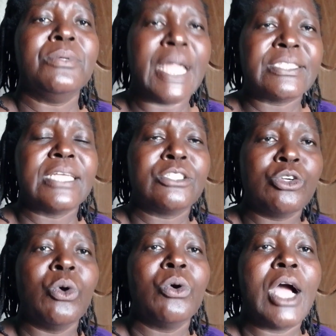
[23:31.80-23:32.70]
doesn't
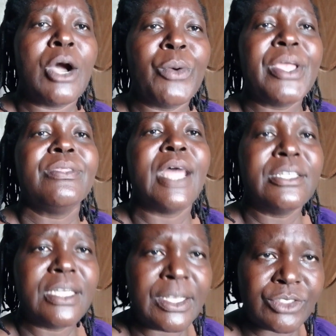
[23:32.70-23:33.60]
go away
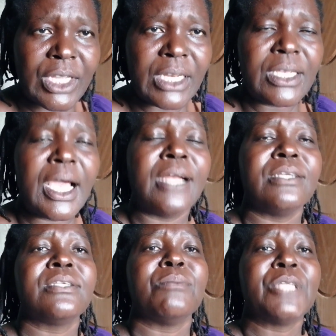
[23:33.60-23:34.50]
that easily,
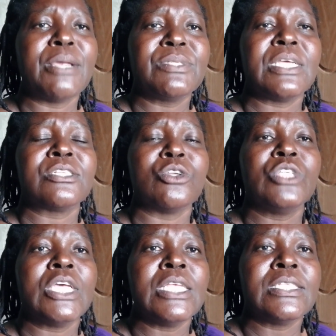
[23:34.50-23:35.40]
and sometimes it's
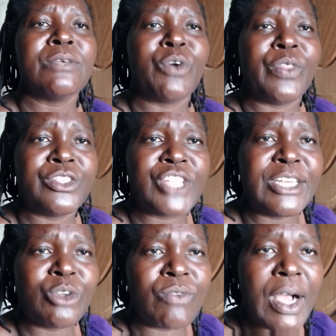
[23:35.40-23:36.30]
not easy for the
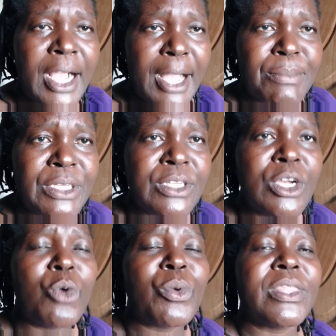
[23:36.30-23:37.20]
child to overcome it
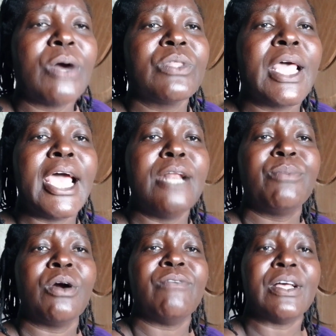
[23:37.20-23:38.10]
without the help
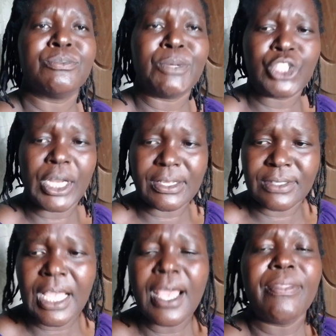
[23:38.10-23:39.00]
of a
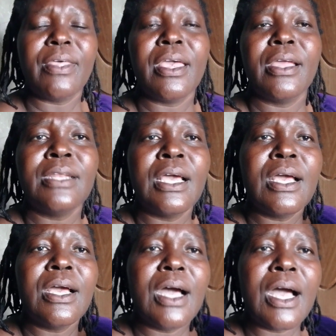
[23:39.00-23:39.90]
specialist. Then
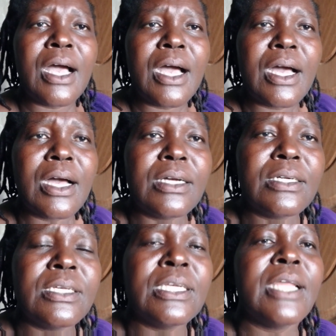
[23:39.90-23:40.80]

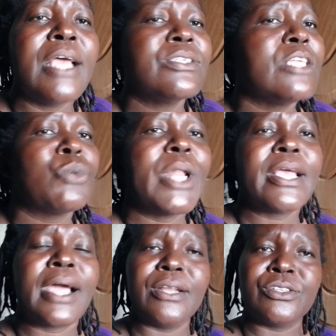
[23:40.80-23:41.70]
in essence, what
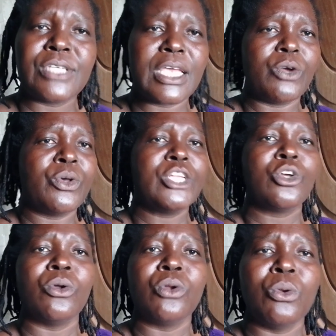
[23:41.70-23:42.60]
I can say, or in
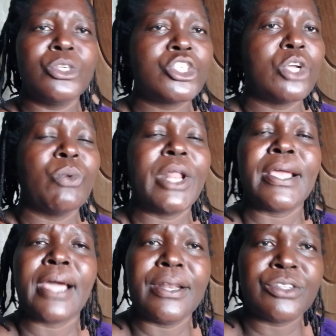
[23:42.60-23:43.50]
conclusion, what I
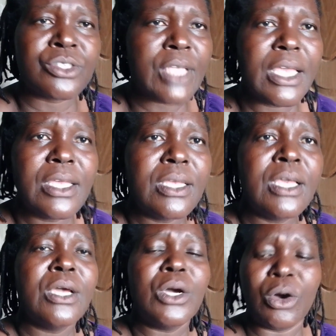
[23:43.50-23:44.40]
can say
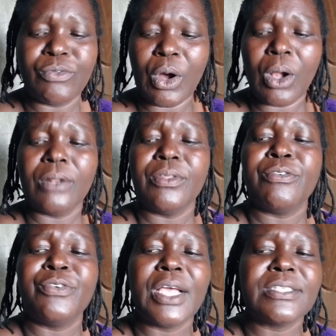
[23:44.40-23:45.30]
of all the
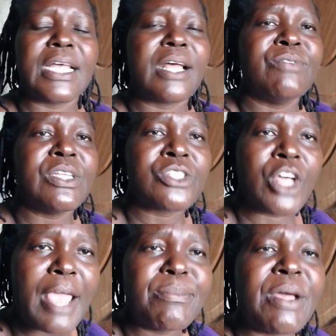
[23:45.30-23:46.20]
fears that I've
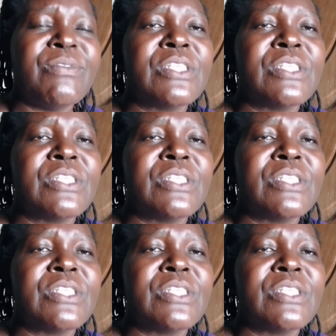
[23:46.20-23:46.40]
described